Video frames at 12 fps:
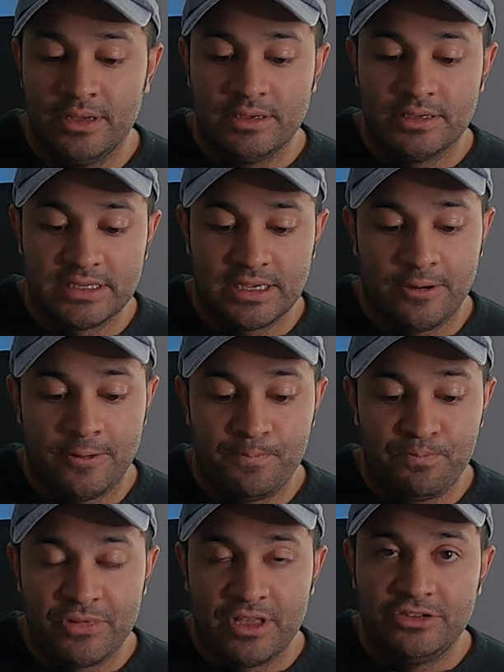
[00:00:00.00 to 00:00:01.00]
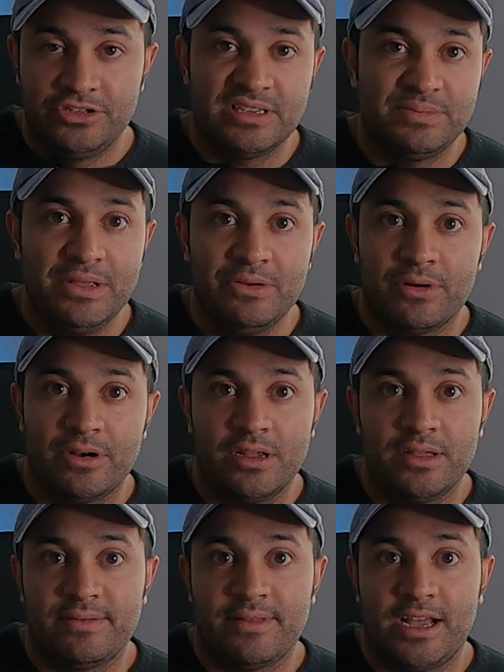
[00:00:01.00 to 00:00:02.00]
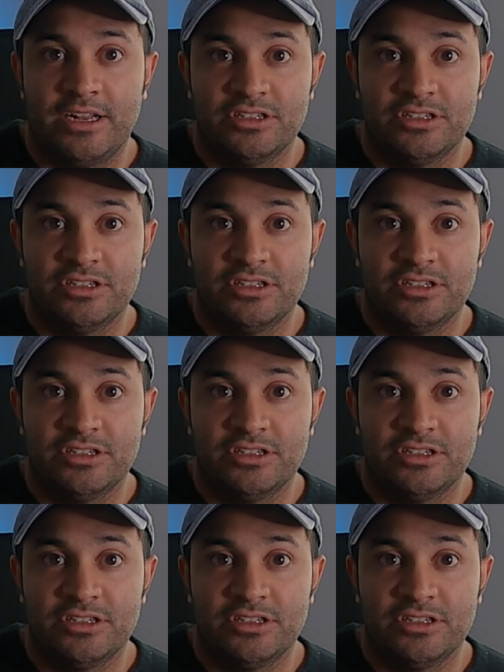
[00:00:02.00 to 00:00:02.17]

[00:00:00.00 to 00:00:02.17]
So just be wary of that.